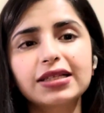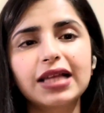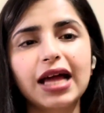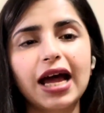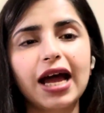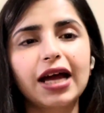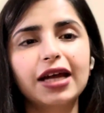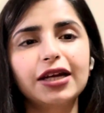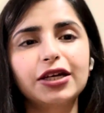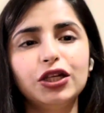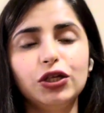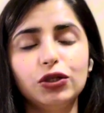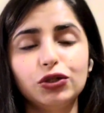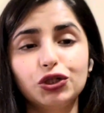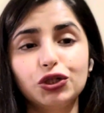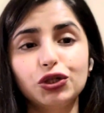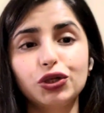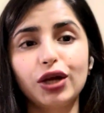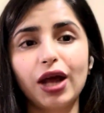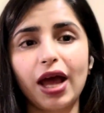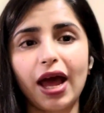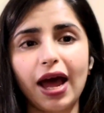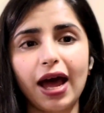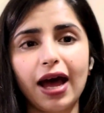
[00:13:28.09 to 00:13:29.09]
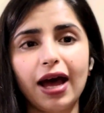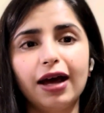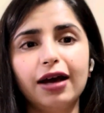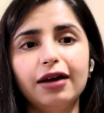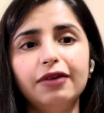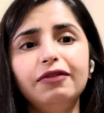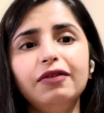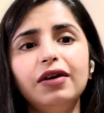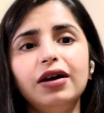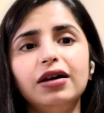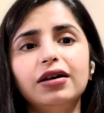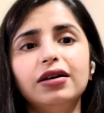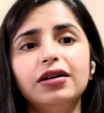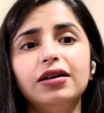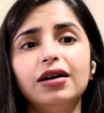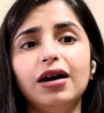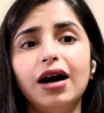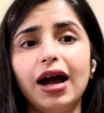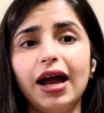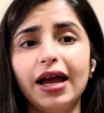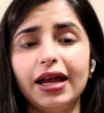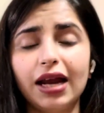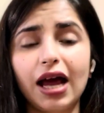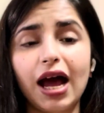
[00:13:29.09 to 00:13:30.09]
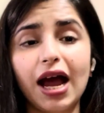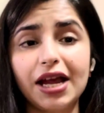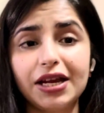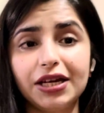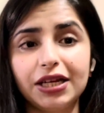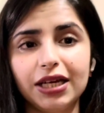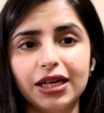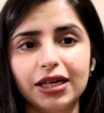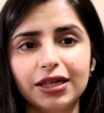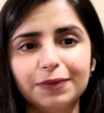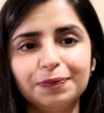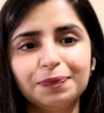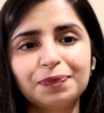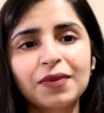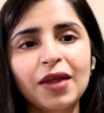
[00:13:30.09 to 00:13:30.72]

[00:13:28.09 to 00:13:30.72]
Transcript: that you should have an idea